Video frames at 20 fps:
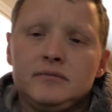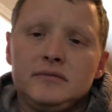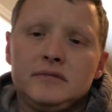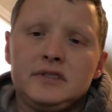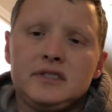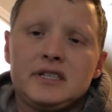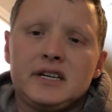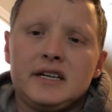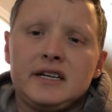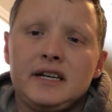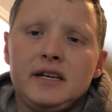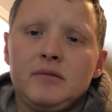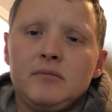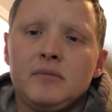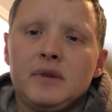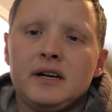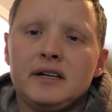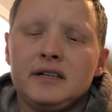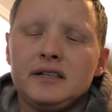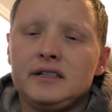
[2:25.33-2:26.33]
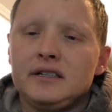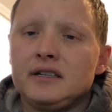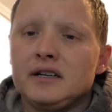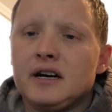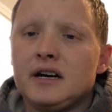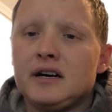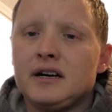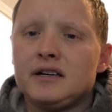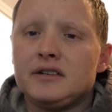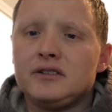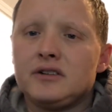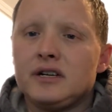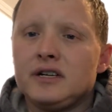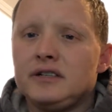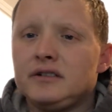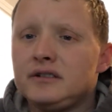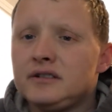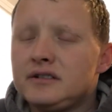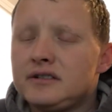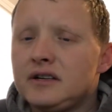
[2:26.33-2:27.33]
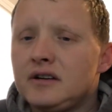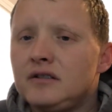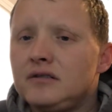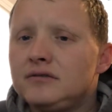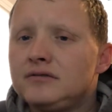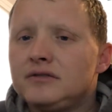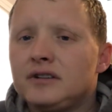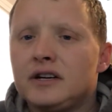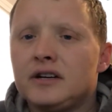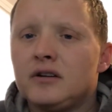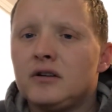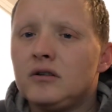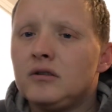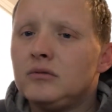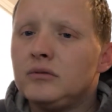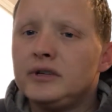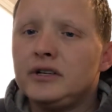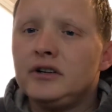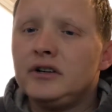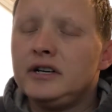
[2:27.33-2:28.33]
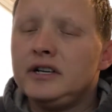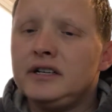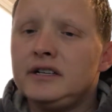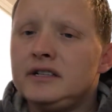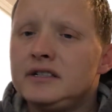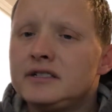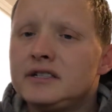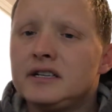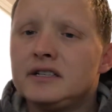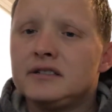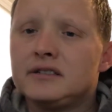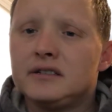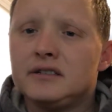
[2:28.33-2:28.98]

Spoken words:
Just got to keep in mind that you're not hydrating yourself at all when you're eating these things,